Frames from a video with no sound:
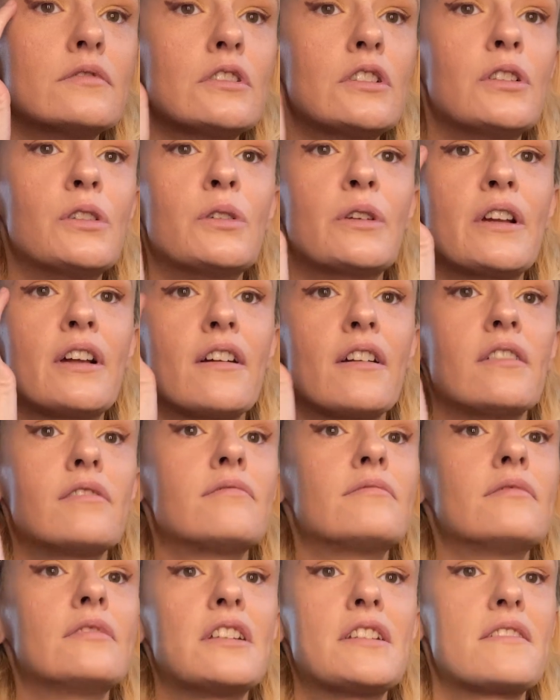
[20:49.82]
Oh yeah,
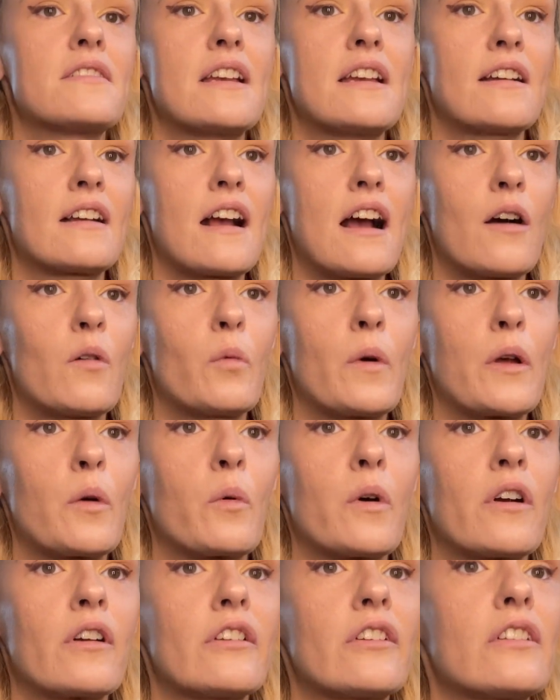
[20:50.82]
it got way
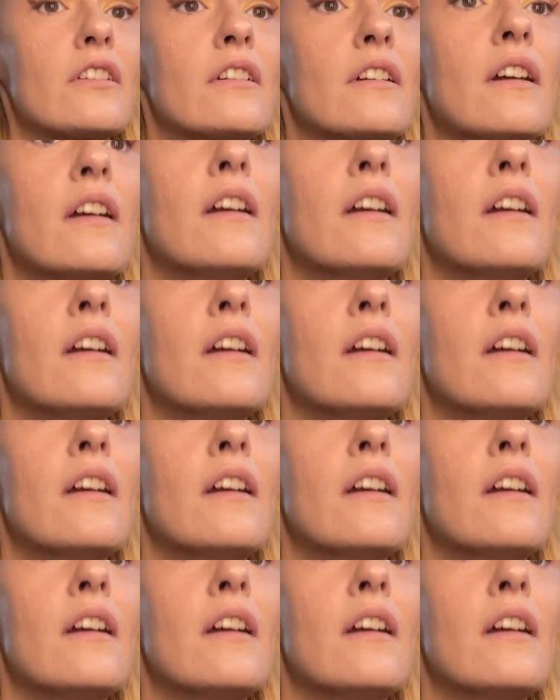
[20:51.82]
worse.